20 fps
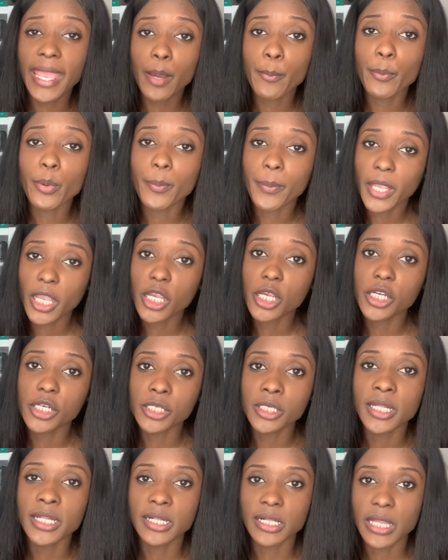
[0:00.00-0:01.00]
am
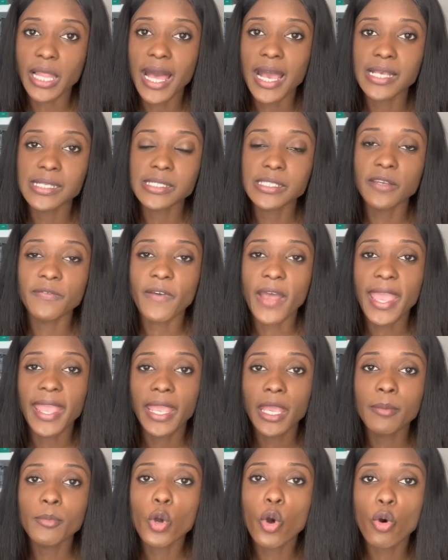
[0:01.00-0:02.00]
prepared in class if I
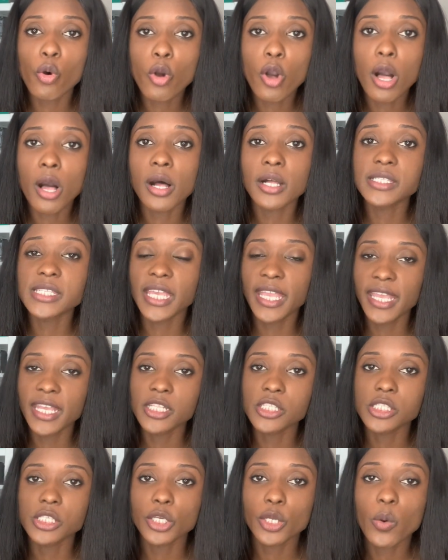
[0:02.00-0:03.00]
am cold called to
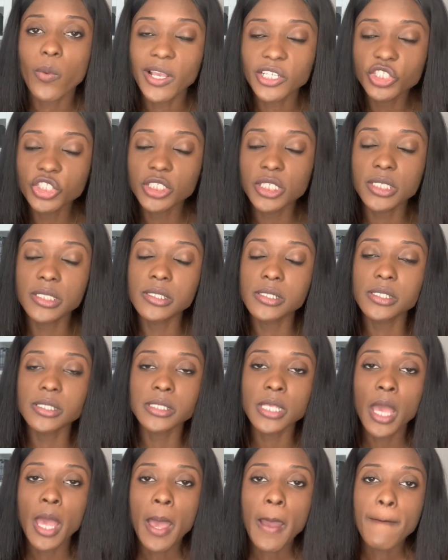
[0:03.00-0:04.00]
answer questions.
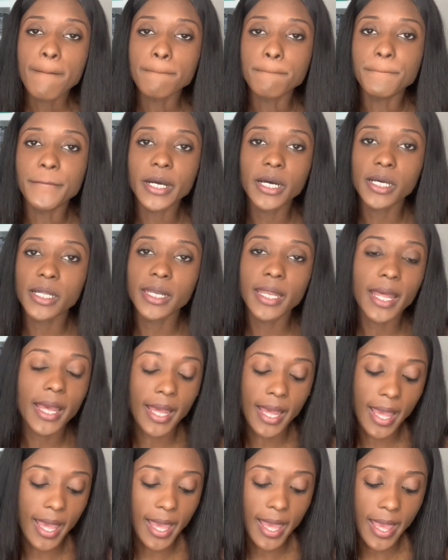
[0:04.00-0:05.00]
But
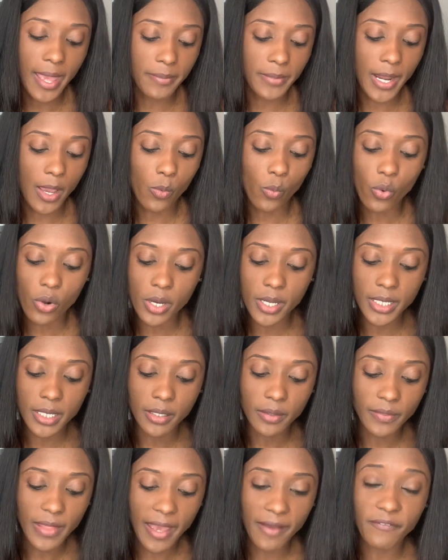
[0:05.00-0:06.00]
I'm not
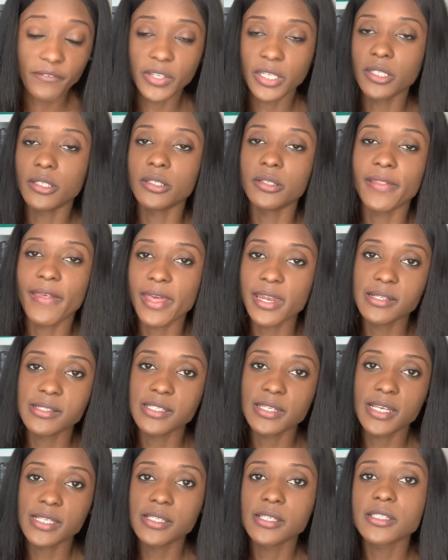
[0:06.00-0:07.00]
one that feel that
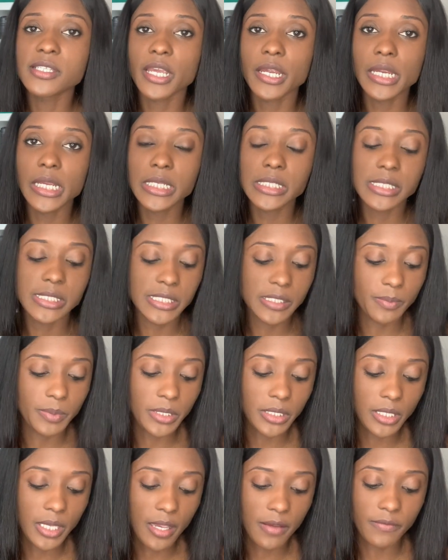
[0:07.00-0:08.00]
it's necessary to
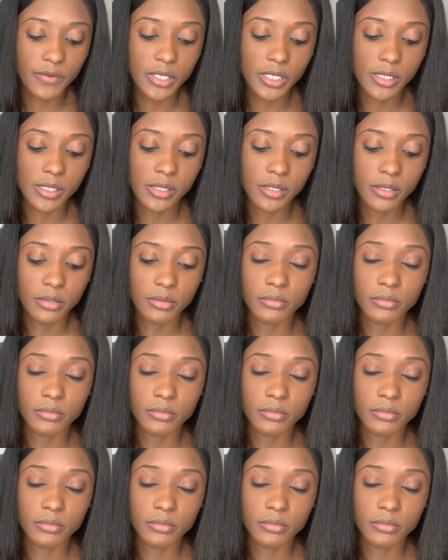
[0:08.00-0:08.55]
speak every